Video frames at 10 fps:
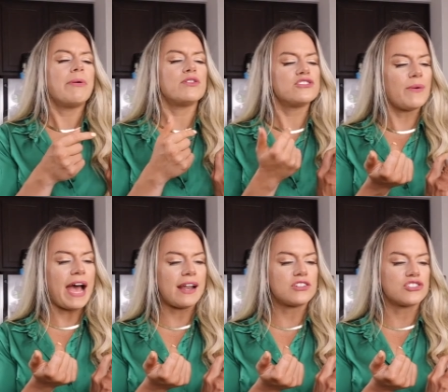but there's no
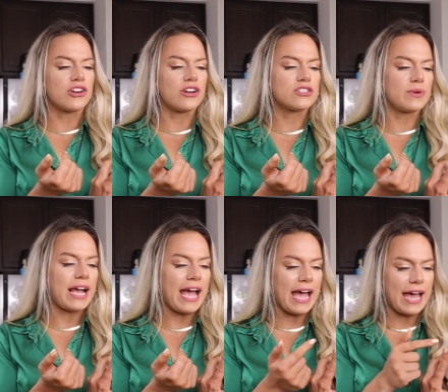added sugar, so it
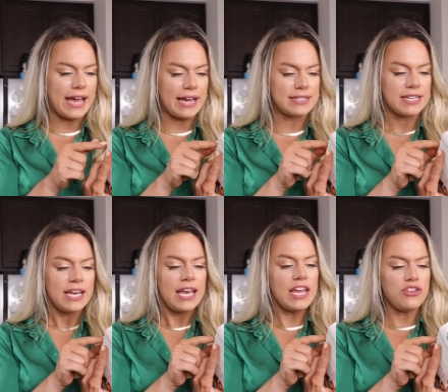has
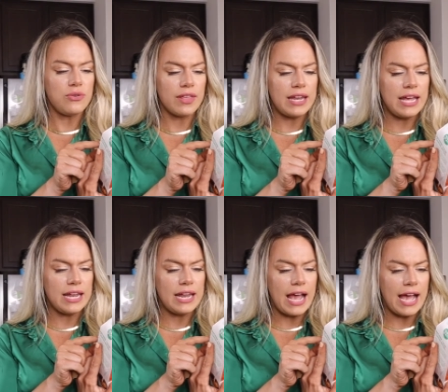inulin
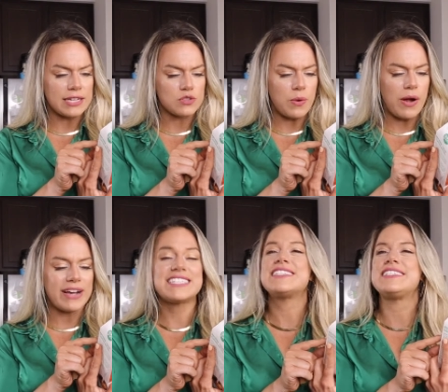in it as well
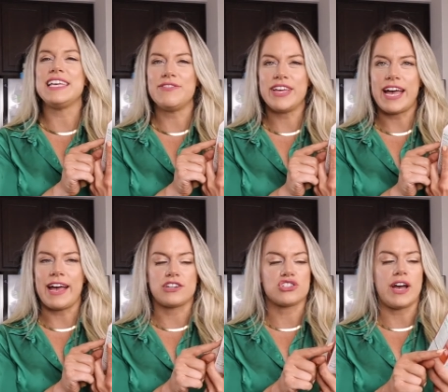as stevia
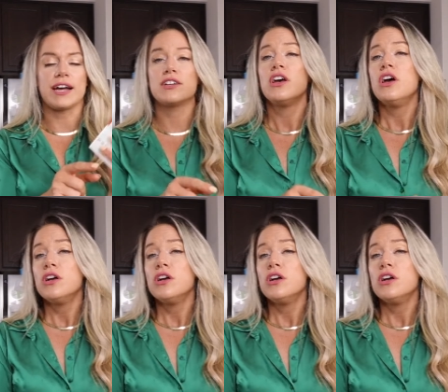extract.